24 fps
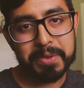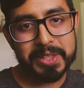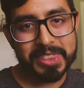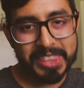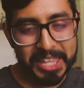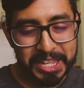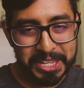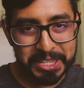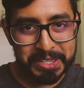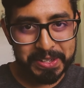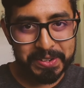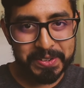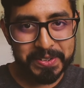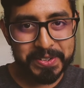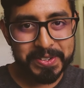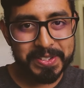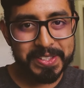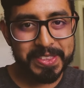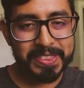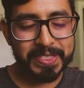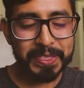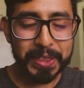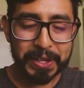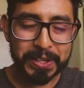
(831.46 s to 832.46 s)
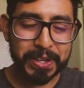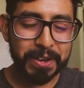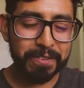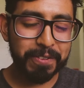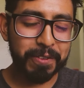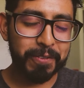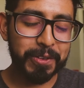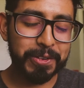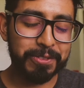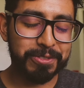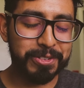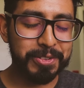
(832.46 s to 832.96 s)
thank you, thank you
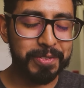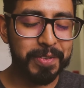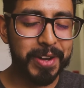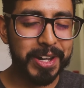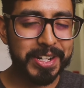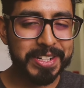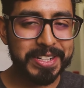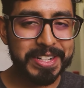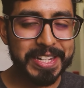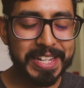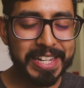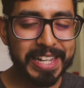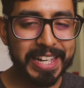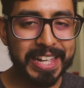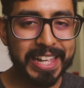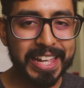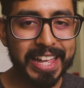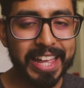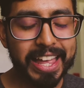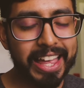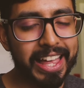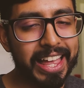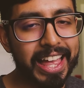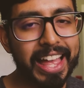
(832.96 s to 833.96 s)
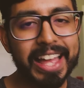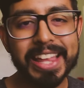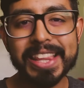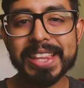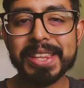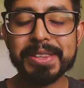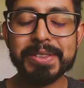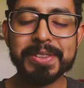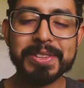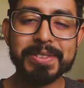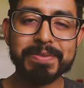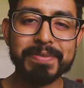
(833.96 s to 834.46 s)
everyone for watching.
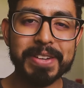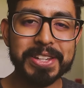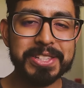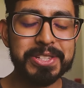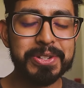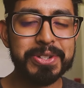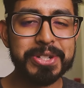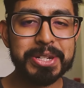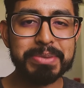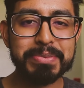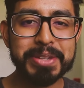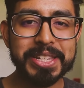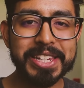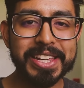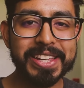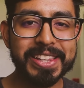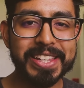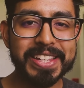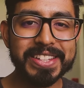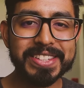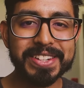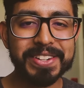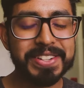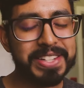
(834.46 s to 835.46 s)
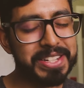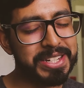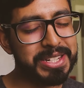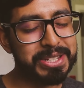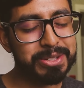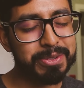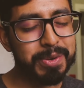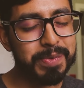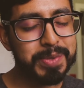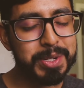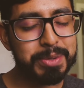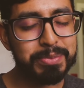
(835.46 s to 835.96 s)
My sushi media links are in the
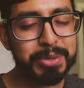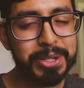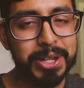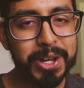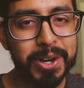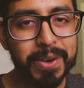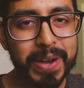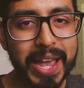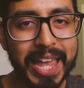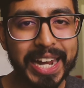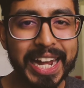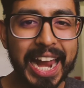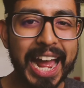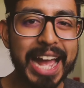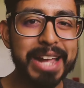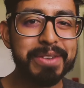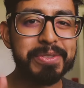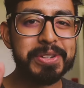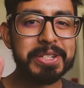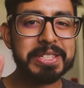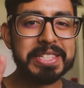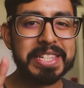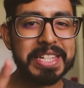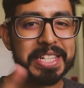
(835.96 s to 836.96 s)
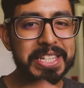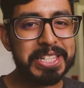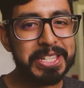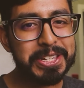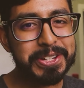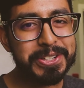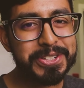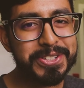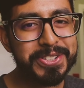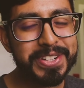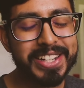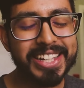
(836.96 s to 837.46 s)
description below, and I will see
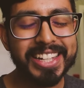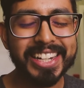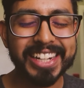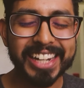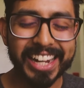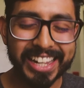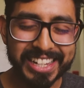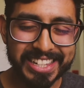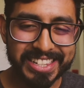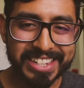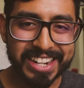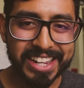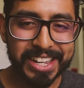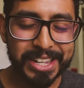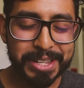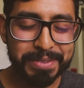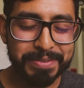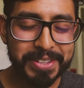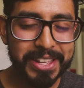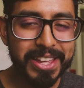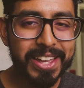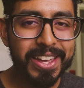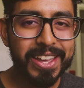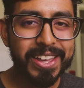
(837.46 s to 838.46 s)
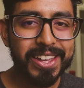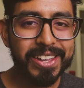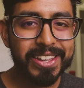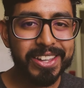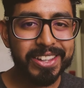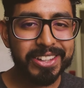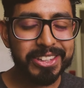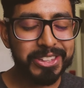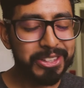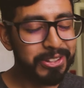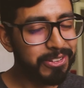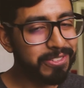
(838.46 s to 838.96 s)
you next time.
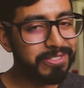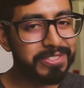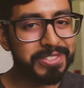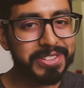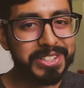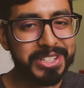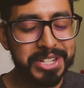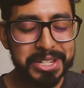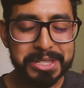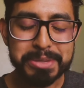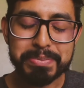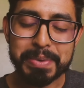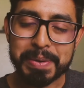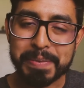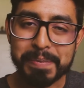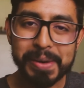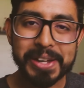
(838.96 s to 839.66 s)
You've just been